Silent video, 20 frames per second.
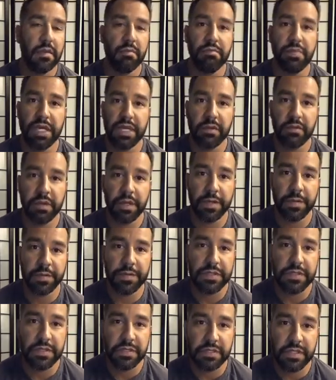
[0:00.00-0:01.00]
big
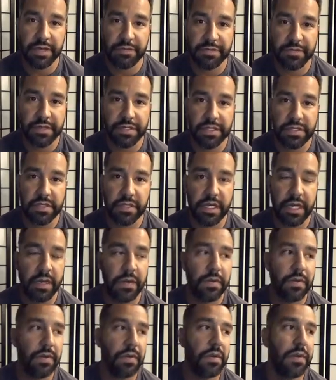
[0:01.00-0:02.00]
rims, definitely stood
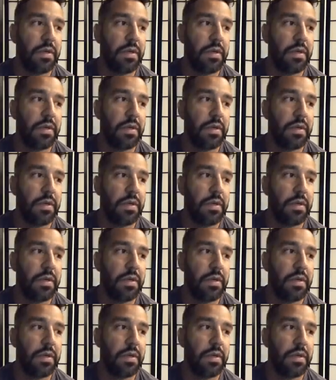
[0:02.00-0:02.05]
out.